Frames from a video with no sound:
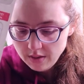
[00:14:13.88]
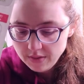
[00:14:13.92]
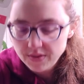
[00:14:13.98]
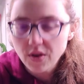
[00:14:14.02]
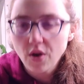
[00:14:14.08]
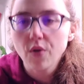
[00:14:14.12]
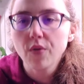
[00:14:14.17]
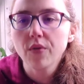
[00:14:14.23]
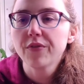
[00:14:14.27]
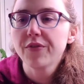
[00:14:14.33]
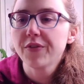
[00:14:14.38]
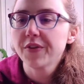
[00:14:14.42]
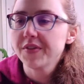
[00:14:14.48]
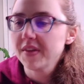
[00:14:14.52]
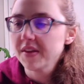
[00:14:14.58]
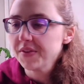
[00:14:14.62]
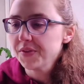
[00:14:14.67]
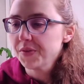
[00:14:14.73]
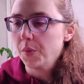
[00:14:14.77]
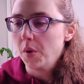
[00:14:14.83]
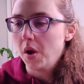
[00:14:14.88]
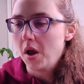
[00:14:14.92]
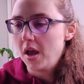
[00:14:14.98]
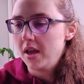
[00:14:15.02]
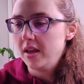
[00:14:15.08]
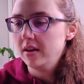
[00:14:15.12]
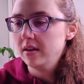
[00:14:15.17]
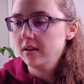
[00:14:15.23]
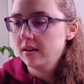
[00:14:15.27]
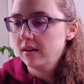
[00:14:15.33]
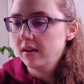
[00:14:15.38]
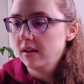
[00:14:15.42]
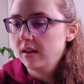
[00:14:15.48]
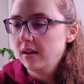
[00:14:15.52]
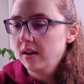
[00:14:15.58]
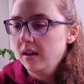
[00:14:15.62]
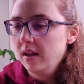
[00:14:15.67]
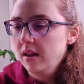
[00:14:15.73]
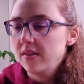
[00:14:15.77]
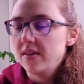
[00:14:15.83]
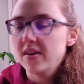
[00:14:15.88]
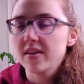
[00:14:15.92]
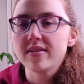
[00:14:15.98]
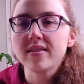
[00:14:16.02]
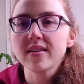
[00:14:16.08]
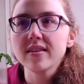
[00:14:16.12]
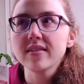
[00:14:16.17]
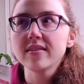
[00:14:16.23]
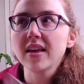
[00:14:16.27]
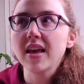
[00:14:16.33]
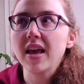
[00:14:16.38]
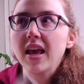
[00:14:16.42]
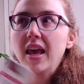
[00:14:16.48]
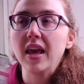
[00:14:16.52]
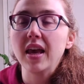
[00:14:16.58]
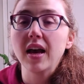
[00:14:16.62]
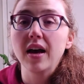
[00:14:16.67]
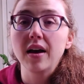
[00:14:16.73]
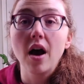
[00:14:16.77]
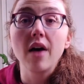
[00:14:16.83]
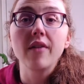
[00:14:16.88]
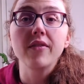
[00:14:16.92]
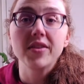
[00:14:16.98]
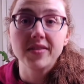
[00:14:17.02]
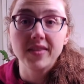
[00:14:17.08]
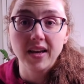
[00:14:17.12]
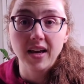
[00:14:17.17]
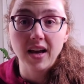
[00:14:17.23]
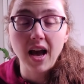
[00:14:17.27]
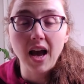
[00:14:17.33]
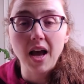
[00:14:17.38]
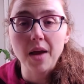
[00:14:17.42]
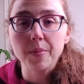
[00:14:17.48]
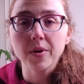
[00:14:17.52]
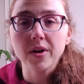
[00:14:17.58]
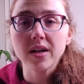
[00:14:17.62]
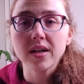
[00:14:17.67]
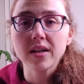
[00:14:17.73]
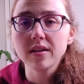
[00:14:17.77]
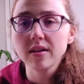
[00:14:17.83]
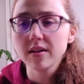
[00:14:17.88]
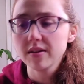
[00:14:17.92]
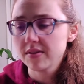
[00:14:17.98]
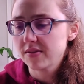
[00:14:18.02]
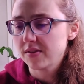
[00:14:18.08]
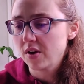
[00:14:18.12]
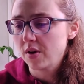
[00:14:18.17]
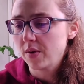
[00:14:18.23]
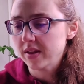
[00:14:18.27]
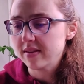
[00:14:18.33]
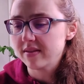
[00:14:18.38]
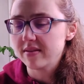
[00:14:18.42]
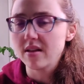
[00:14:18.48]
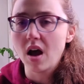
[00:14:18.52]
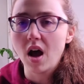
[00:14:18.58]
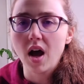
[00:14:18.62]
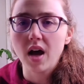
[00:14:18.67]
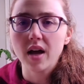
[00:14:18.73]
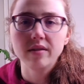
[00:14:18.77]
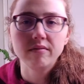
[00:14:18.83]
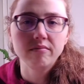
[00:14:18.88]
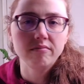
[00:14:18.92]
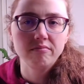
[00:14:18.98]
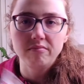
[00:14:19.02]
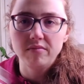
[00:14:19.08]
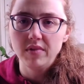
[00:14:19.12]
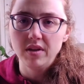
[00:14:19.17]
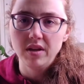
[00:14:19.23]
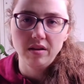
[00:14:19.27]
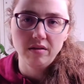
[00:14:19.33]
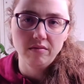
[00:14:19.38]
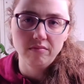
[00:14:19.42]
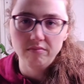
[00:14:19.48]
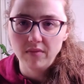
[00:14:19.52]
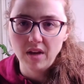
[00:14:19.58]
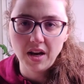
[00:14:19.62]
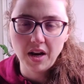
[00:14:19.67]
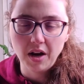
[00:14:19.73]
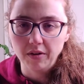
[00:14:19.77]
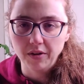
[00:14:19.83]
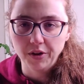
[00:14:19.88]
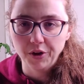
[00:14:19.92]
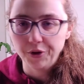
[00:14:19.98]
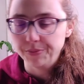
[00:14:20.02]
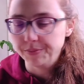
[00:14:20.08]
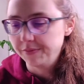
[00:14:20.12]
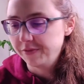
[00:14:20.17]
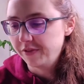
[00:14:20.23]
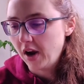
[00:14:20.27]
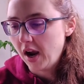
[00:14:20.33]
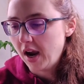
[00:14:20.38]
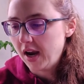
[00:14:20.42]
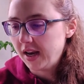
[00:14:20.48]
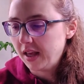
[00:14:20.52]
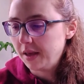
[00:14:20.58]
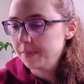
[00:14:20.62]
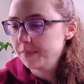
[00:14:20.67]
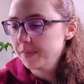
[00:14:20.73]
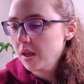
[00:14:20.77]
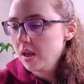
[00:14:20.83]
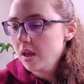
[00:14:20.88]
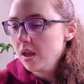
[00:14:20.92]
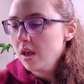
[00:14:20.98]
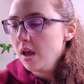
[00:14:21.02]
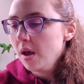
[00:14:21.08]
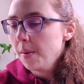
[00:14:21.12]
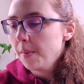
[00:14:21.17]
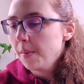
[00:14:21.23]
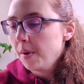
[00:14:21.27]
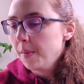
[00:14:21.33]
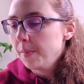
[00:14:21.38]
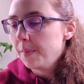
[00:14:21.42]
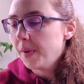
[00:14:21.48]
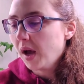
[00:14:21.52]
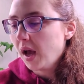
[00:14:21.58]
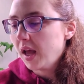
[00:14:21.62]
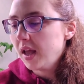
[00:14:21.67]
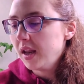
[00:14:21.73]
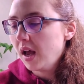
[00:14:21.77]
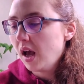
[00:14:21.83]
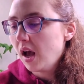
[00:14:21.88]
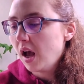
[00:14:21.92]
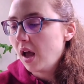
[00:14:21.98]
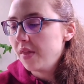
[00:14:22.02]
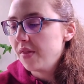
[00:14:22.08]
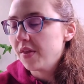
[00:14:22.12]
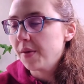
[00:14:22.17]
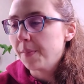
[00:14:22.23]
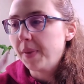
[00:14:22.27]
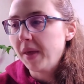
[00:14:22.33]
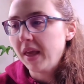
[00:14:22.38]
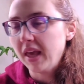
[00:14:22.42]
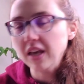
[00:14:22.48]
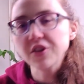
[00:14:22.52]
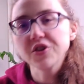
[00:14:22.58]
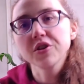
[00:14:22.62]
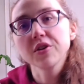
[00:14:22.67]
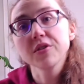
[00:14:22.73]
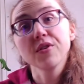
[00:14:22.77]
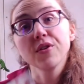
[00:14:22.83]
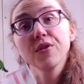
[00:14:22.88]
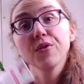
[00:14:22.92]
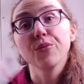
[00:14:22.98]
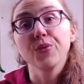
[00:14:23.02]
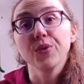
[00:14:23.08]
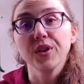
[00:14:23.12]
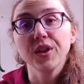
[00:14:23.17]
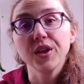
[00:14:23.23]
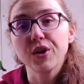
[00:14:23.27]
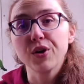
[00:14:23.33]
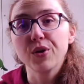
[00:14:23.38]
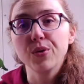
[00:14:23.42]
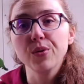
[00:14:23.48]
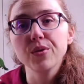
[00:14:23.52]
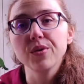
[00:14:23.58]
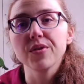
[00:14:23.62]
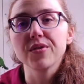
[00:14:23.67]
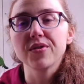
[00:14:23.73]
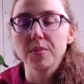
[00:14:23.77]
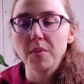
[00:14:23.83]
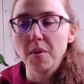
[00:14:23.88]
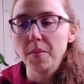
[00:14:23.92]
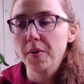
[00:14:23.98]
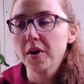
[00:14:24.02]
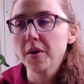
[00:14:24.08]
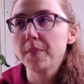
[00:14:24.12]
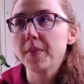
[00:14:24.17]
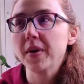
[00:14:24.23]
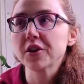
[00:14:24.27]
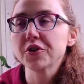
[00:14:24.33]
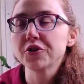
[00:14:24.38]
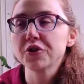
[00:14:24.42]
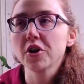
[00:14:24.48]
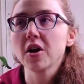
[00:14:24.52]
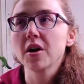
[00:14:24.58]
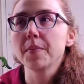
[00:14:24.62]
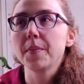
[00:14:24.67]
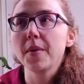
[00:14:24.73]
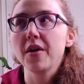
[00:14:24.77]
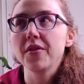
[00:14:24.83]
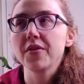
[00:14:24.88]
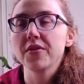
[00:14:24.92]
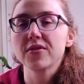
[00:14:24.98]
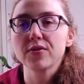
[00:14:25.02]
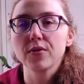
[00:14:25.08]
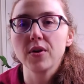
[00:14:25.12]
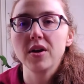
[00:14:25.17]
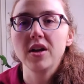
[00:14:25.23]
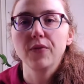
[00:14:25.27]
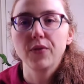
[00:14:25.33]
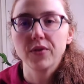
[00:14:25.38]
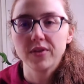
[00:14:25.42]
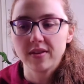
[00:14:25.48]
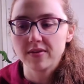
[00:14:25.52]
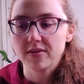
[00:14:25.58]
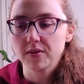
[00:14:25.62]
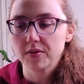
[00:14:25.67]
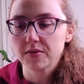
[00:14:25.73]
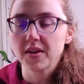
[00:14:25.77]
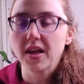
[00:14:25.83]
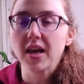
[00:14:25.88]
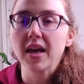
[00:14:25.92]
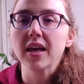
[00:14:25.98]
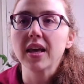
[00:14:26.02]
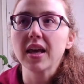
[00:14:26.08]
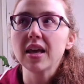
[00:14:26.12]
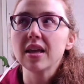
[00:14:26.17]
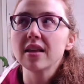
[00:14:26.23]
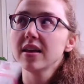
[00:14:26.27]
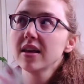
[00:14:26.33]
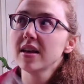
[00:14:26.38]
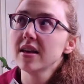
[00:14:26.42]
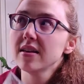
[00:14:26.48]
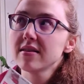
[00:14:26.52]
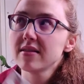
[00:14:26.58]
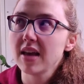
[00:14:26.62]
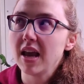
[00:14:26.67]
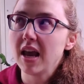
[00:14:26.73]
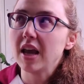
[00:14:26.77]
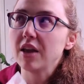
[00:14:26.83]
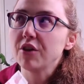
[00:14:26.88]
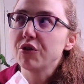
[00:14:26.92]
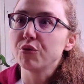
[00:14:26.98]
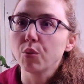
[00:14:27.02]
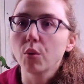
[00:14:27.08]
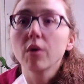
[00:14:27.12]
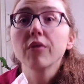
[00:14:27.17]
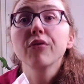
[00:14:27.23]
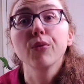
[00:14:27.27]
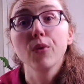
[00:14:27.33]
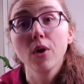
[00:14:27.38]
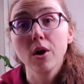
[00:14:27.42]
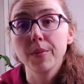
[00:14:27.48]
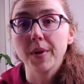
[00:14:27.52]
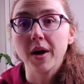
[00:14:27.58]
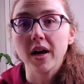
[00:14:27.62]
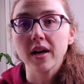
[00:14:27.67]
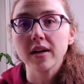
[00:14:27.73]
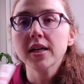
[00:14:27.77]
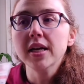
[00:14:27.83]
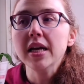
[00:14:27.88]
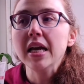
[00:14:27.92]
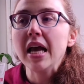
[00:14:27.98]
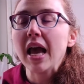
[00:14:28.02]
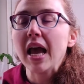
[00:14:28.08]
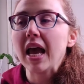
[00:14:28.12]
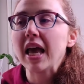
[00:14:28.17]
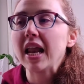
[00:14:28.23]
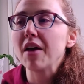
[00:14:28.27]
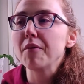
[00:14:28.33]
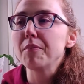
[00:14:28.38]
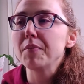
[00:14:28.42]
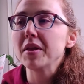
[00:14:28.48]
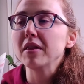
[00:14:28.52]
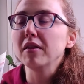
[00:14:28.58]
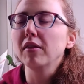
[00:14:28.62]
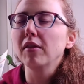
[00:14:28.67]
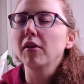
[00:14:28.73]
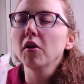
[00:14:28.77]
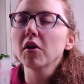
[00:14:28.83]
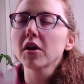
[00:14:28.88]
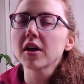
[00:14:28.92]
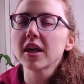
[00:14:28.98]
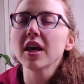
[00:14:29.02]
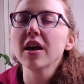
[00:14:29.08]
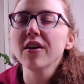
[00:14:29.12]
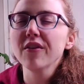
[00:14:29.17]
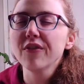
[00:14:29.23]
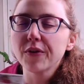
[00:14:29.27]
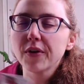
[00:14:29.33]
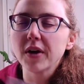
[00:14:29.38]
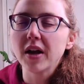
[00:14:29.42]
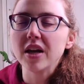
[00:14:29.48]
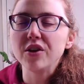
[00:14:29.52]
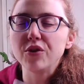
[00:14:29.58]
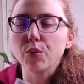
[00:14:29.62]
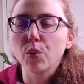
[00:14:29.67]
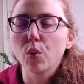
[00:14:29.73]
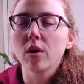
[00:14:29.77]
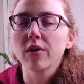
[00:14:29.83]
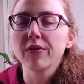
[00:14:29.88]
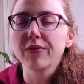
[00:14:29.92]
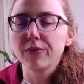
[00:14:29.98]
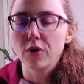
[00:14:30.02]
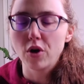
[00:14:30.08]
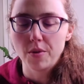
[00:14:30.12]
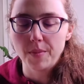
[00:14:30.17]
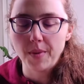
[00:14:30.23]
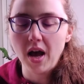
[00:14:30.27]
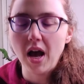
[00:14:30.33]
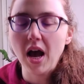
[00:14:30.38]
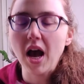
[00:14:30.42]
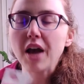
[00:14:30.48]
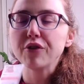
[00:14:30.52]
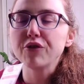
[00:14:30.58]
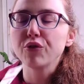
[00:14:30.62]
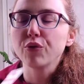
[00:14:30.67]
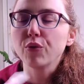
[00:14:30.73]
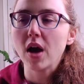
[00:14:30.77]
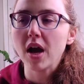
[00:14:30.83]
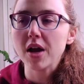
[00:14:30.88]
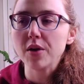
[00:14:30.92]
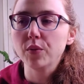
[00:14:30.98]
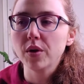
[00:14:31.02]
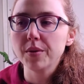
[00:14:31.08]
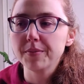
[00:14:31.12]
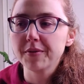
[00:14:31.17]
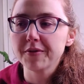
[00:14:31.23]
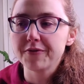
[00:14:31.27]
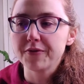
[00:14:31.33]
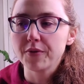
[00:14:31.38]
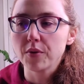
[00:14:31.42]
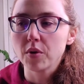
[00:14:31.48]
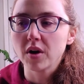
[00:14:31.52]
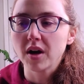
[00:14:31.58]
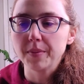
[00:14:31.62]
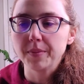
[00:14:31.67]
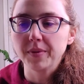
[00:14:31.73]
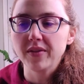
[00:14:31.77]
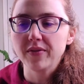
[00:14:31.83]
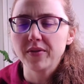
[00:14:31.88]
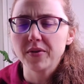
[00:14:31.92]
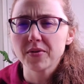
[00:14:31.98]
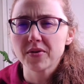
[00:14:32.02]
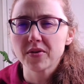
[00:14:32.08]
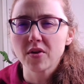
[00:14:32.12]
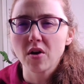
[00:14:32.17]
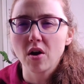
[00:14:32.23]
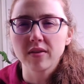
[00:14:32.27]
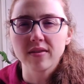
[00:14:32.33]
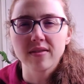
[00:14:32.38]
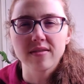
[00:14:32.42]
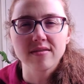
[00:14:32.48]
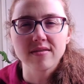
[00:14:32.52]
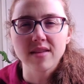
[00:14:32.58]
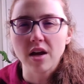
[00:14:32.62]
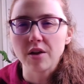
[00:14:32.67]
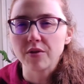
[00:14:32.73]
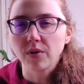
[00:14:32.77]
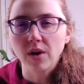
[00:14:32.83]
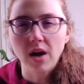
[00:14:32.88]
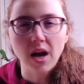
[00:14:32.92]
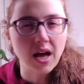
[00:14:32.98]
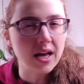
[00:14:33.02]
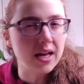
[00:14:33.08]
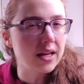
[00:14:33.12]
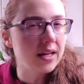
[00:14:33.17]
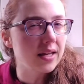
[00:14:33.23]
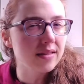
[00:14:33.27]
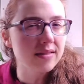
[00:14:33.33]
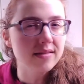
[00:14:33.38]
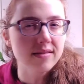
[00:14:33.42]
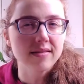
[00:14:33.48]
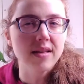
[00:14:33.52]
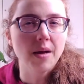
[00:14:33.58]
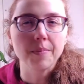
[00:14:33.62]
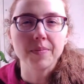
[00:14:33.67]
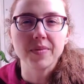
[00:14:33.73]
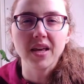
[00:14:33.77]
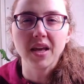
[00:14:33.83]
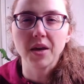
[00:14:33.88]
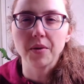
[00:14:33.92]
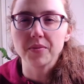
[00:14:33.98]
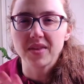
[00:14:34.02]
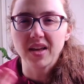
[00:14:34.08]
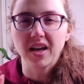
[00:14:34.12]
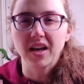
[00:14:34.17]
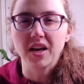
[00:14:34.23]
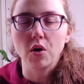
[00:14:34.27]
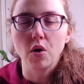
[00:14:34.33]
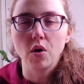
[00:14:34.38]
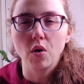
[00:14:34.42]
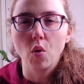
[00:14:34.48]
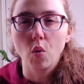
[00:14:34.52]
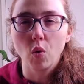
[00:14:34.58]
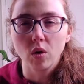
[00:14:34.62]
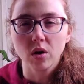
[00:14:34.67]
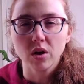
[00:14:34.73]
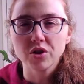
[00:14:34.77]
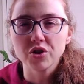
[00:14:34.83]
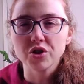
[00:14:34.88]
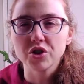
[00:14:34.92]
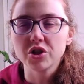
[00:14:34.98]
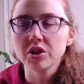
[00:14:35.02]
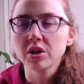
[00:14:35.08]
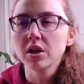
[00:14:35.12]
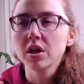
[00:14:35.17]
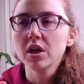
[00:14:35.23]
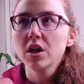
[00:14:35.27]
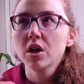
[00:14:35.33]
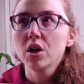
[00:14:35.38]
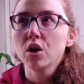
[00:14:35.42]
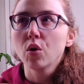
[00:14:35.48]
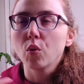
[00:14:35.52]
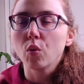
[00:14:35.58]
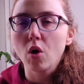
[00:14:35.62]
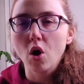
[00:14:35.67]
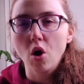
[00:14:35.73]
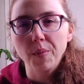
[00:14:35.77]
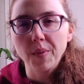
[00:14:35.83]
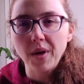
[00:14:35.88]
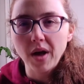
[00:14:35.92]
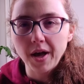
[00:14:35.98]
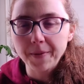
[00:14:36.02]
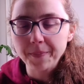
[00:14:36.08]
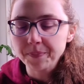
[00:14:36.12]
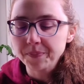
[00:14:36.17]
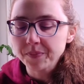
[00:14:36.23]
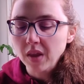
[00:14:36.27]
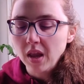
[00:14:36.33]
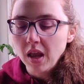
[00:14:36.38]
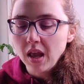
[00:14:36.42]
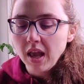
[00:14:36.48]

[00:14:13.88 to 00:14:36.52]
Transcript: So for this one, this is obviously a hybrid, so it's not an heirloom variety, but the pictures are really cool. So let me put a picture up on the screen of what this looks like. It is a dwarf Roma. And I've been looking for a dwarf Roma. I tried one before. I believe it was called Sunrise something. It was like an orange Roma.